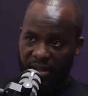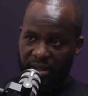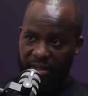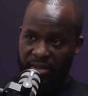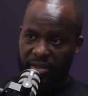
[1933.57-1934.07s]

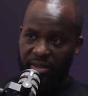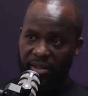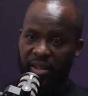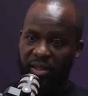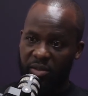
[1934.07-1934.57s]
until
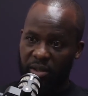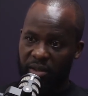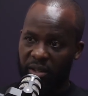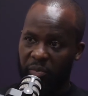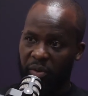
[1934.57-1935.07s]
they get to now
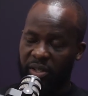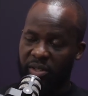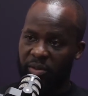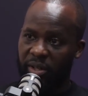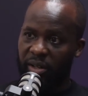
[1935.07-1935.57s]
that
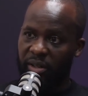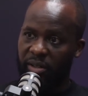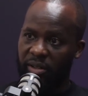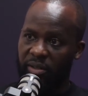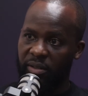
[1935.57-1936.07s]
point where,
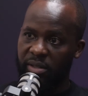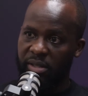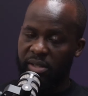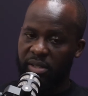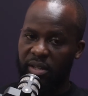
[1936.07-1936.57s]
it's a
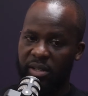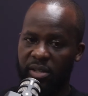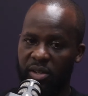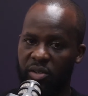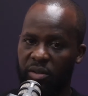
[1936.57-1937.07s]
cesarean
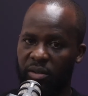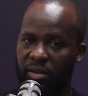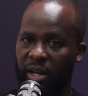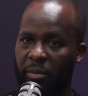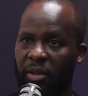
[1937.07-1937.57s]
section or
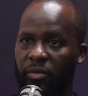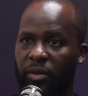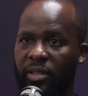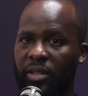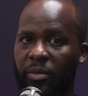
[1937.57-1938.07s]
they're coming in
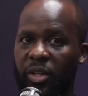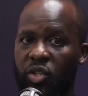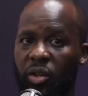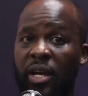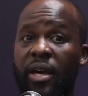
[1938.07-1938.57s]
for
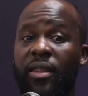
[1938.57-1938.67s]
examination.